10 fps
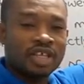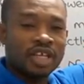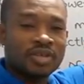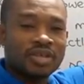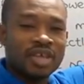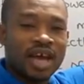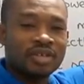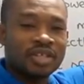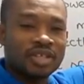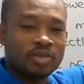and then you see how
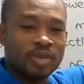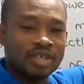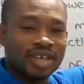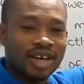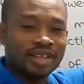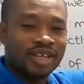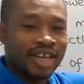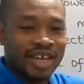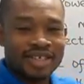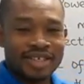this is being done.
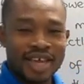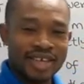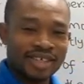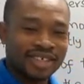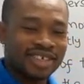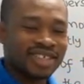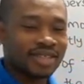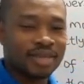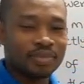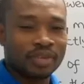Like I said, it's a
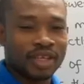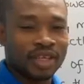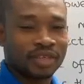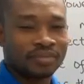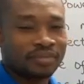simple thing.